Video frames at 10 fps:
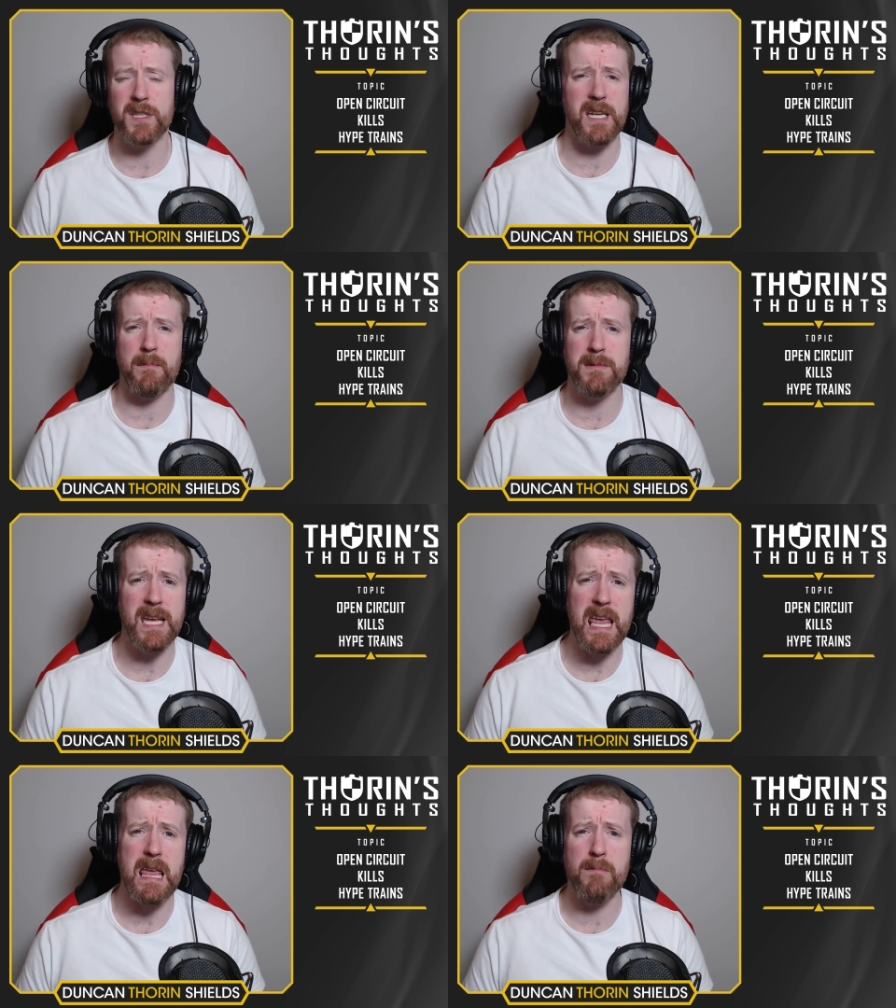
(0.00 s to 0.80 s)
same
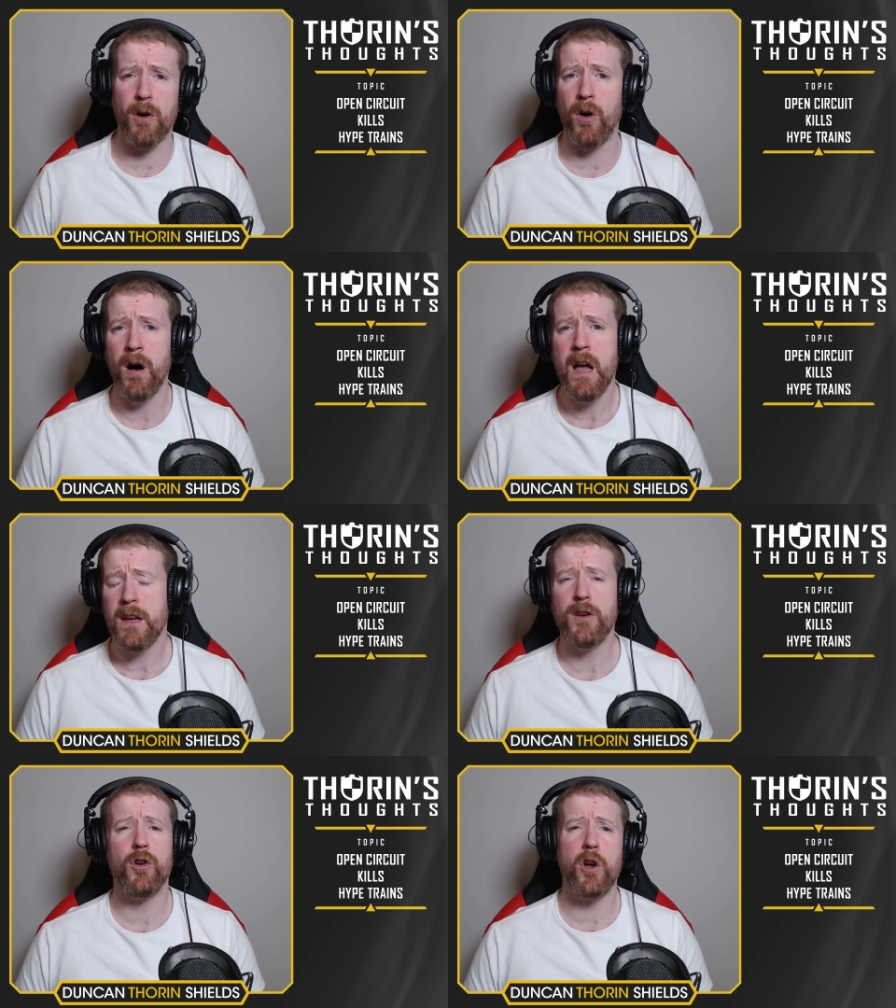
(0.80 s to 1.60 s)
team, or
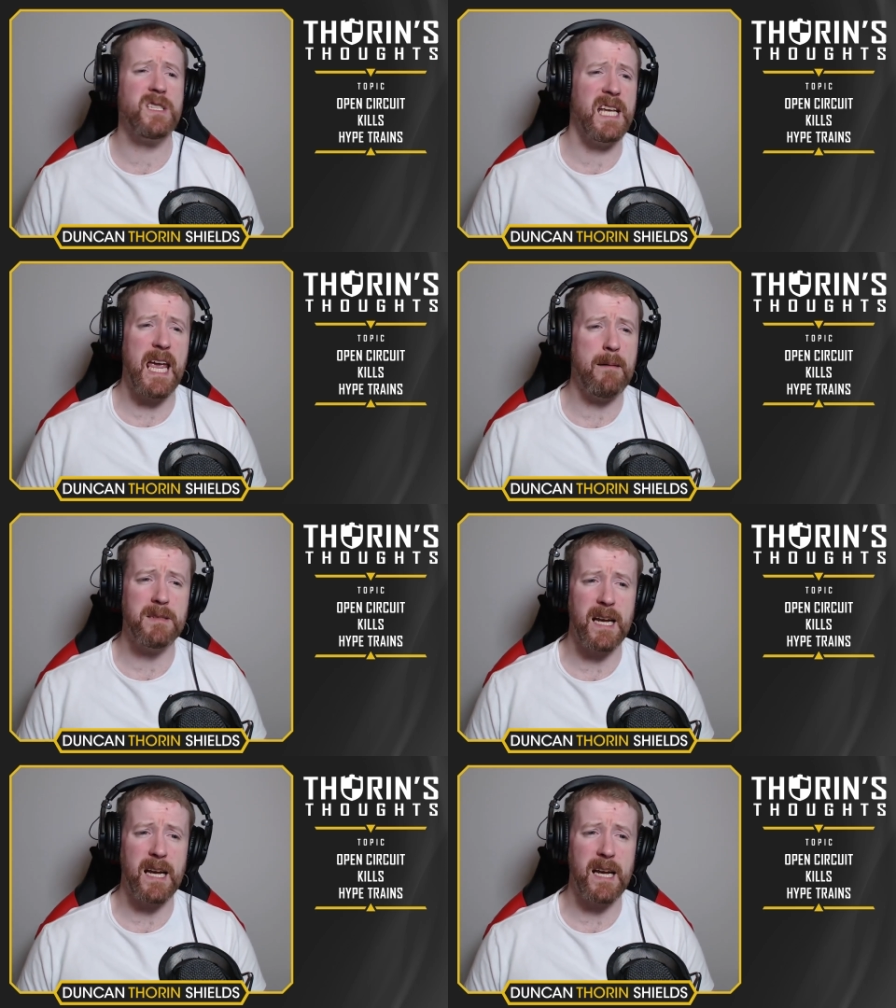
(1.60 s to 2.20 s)
you know, because they came